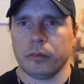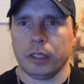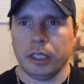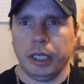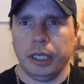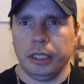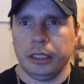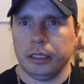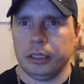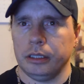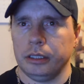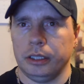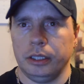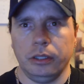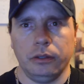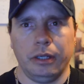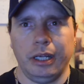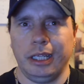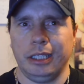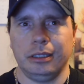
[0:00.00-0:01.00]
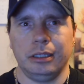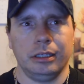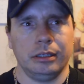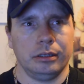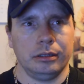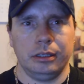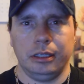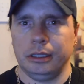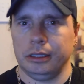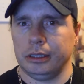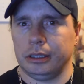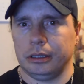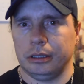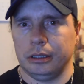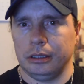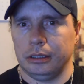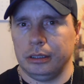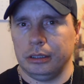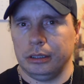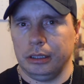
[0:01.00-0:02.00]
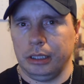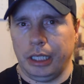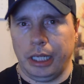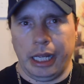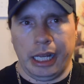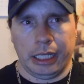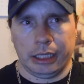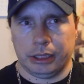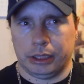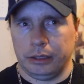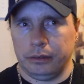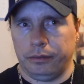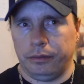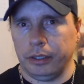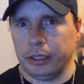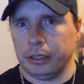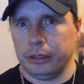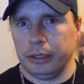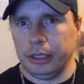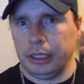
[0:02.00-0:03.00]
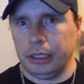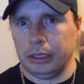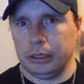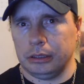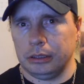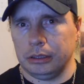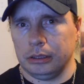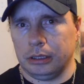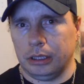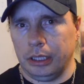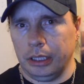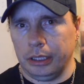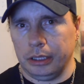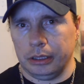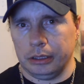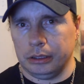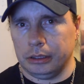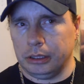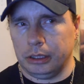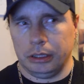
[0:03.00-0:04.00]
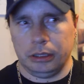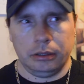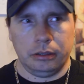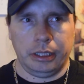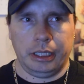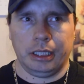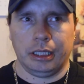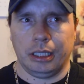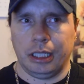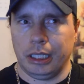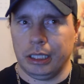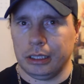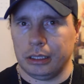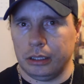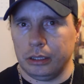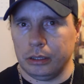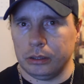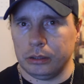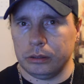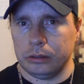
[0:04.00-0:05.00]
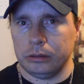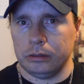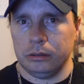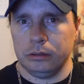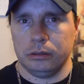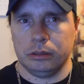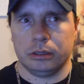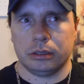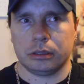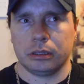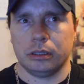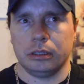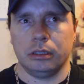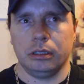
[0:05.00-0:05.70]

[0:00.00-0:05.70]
And, you know, I had the action figurine things too. I had a lot of those.